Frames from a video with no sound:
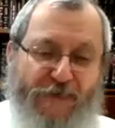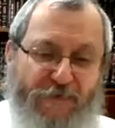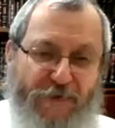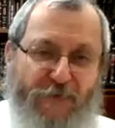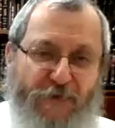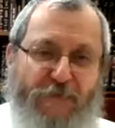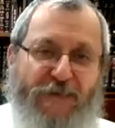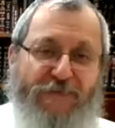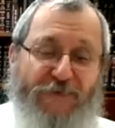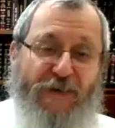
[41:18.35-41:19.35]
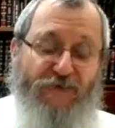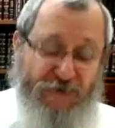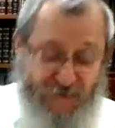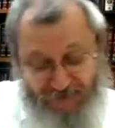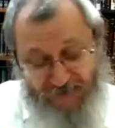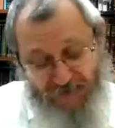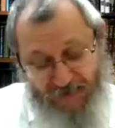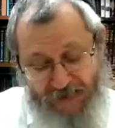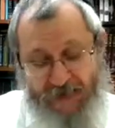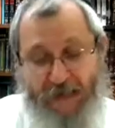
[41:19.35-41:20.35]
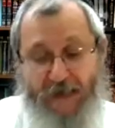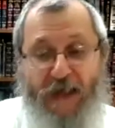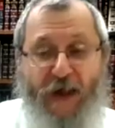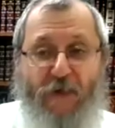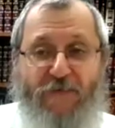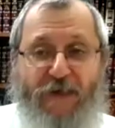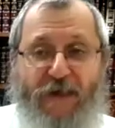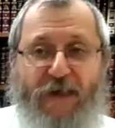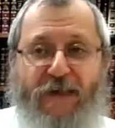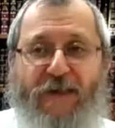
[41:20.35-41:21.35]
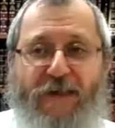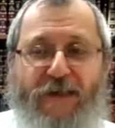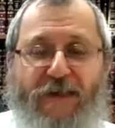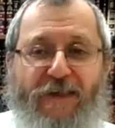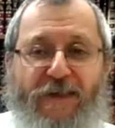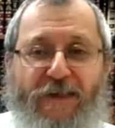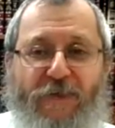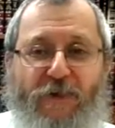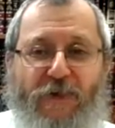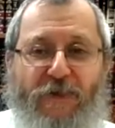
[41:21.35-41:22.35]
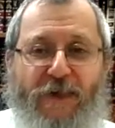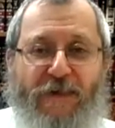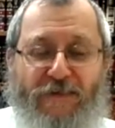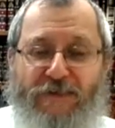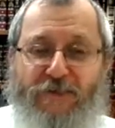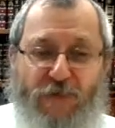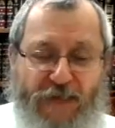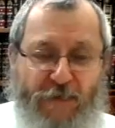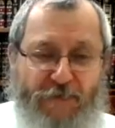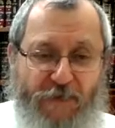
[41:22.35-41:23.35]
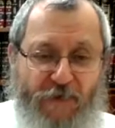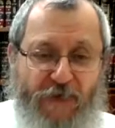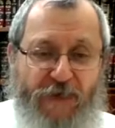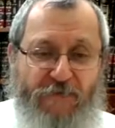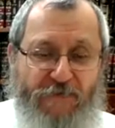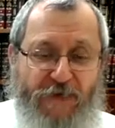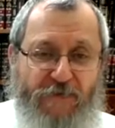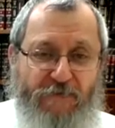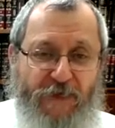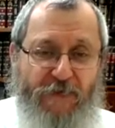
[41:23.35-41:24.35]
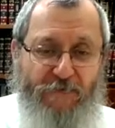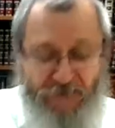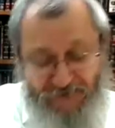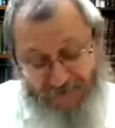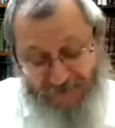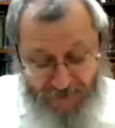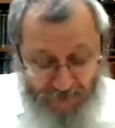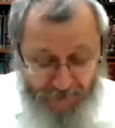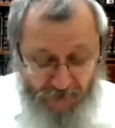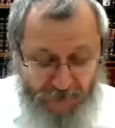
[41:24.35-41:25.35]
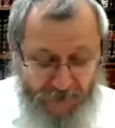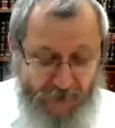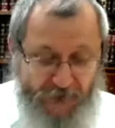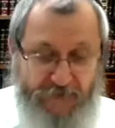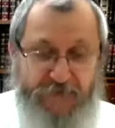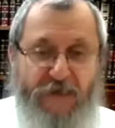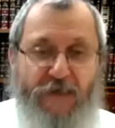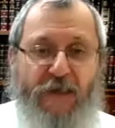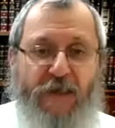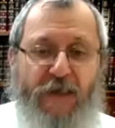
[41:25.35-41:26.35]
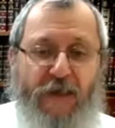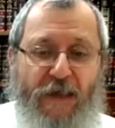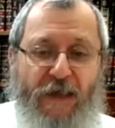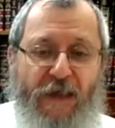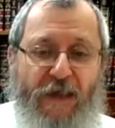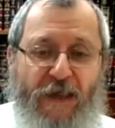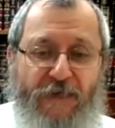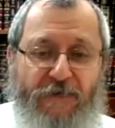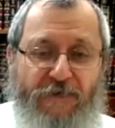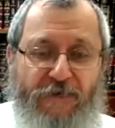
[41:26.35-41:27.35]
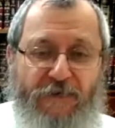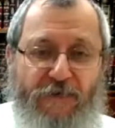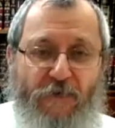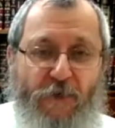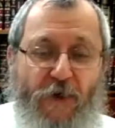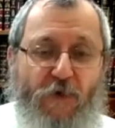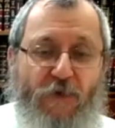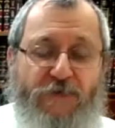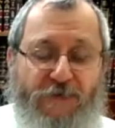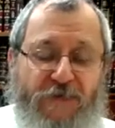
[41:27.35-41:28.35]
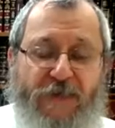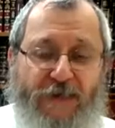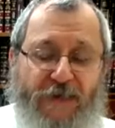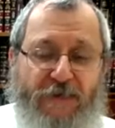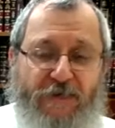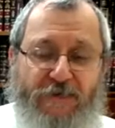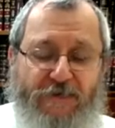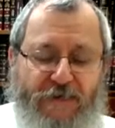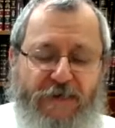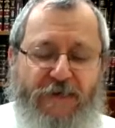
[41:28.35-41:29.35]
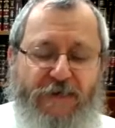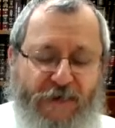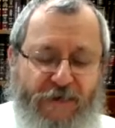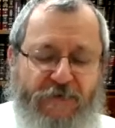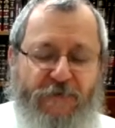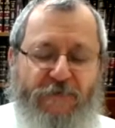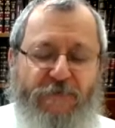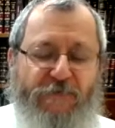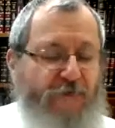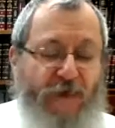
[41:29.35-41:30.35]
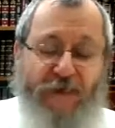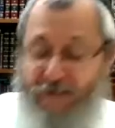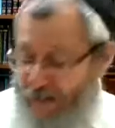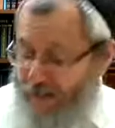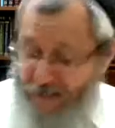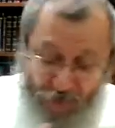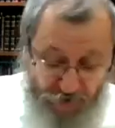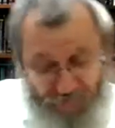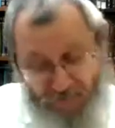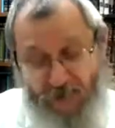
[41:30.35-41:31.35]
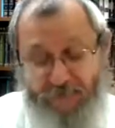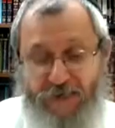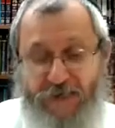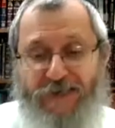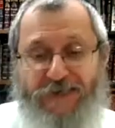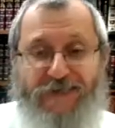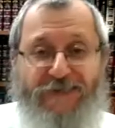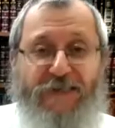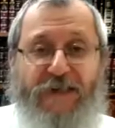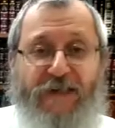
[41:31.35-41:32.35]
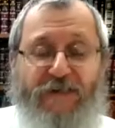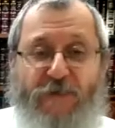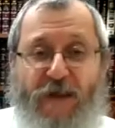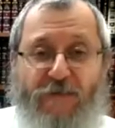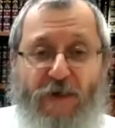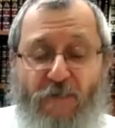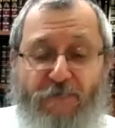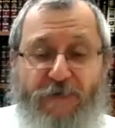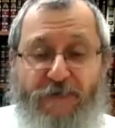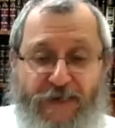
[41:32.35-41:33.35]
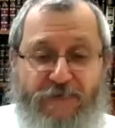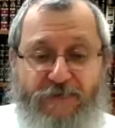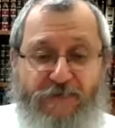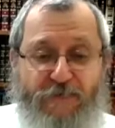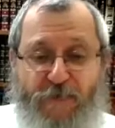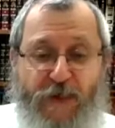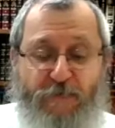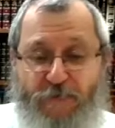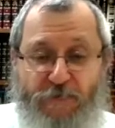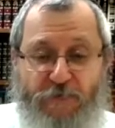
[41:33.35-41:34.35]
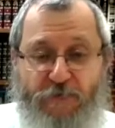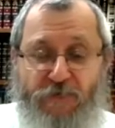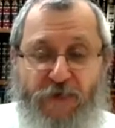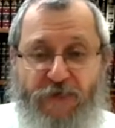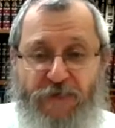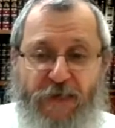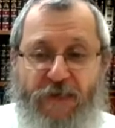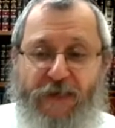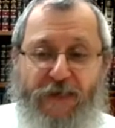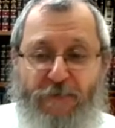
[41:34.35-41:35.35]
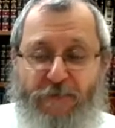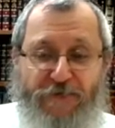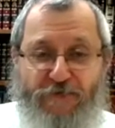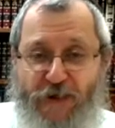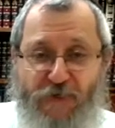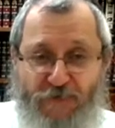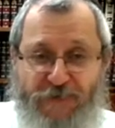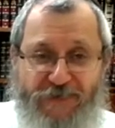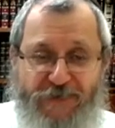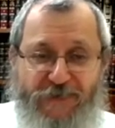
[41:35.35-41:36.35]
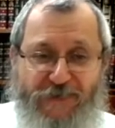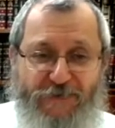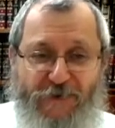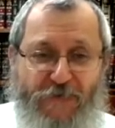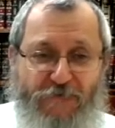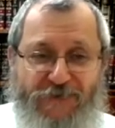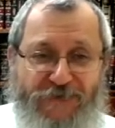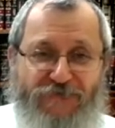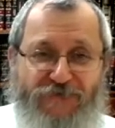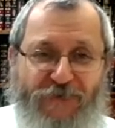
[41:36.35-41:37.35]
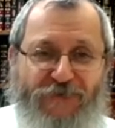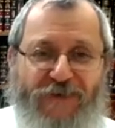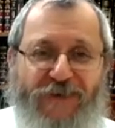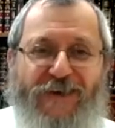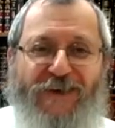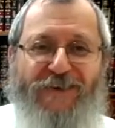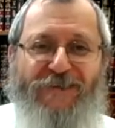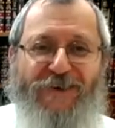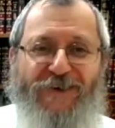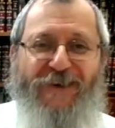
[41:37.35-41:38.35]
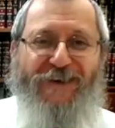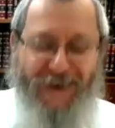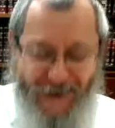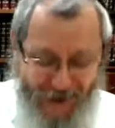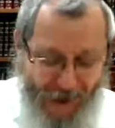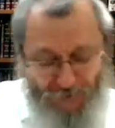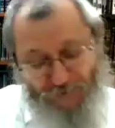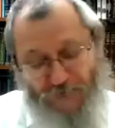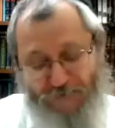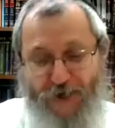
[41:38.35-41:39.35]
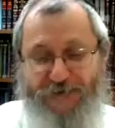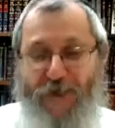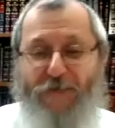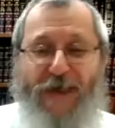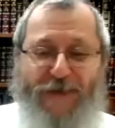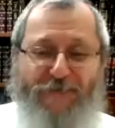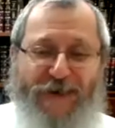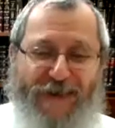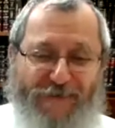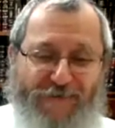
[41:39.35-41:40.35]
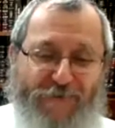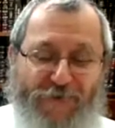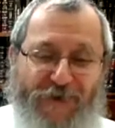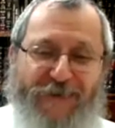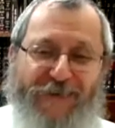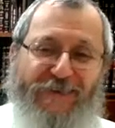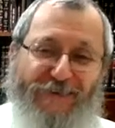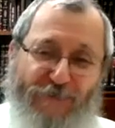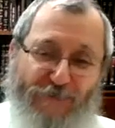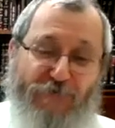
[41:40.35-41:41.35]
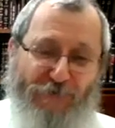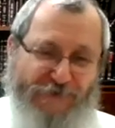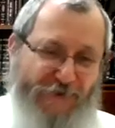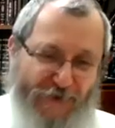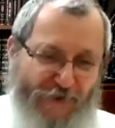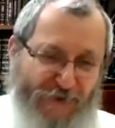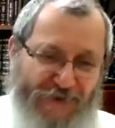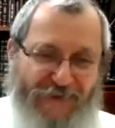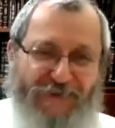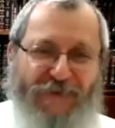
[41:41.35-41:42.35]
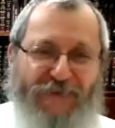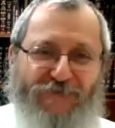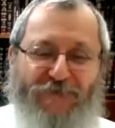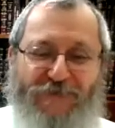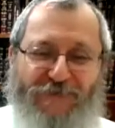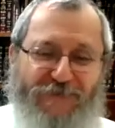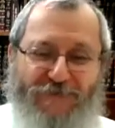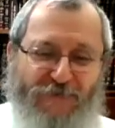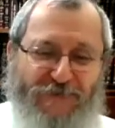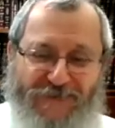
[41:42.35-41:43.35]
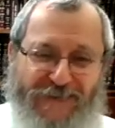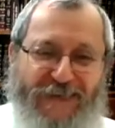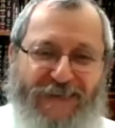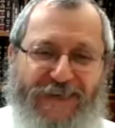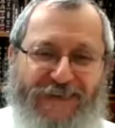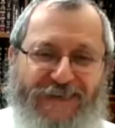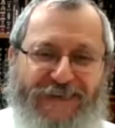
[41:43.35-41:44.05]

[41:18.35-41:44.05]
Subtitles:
A very quick comment. That's very interesting. However, we know that it doesn't always happen that way, and in fact, I think most times it doesn't happen that way. And although seeing negative in any area of life, seeing negative behavior often does inspire people to do the right thing, but it's a very risky strategy. So I would be advocating for good use of alcohol in shuls and institutions and things like that.